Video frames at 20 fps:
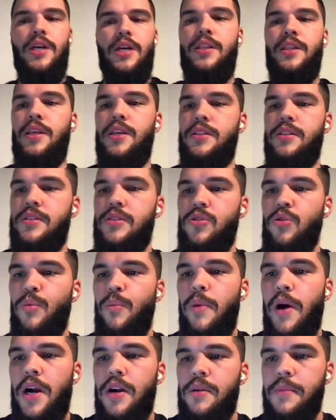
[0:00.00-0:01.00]
needs two
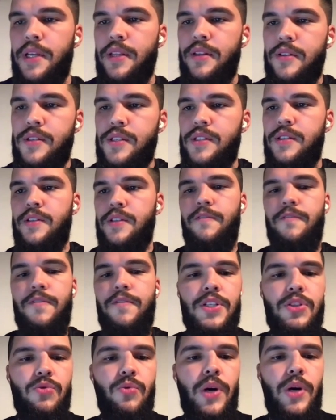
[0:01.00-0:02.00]
parameters. The
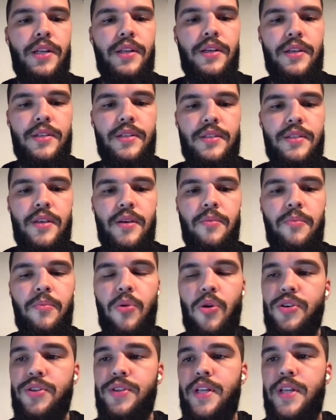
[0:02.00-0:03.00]
first one is the
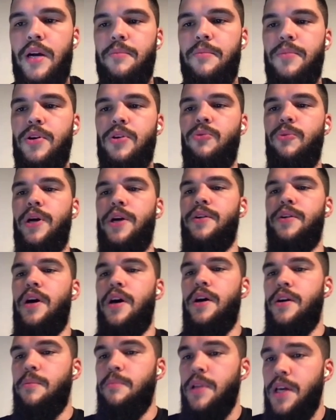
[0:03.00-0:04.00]
port number where
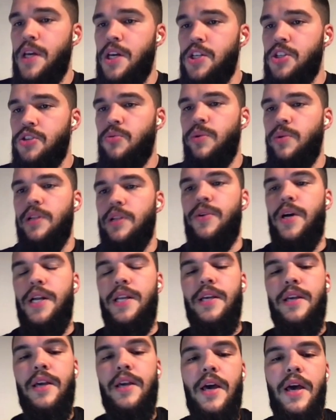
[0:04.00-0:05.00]
our application will
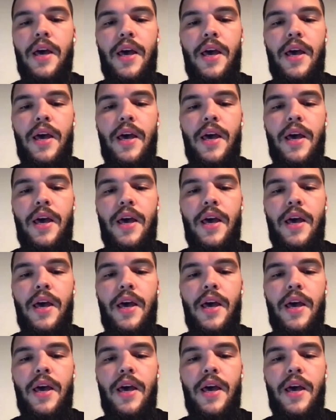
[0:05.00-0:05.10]
running,